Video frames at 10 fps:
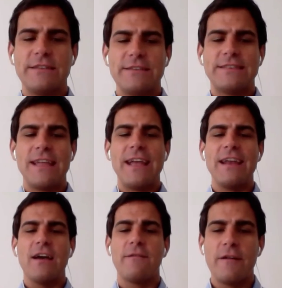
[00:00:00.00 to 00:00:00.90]
staying
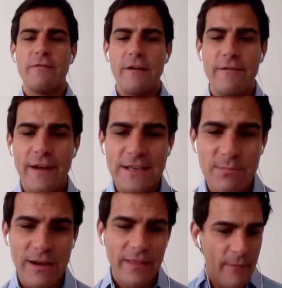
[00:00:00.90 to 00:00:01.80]
not in front of their face,
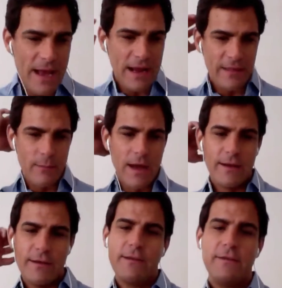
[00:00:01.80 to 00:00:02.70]
but in the back of their
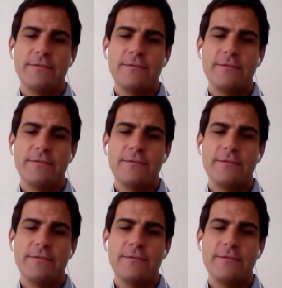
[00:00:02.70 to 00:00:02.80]
mind.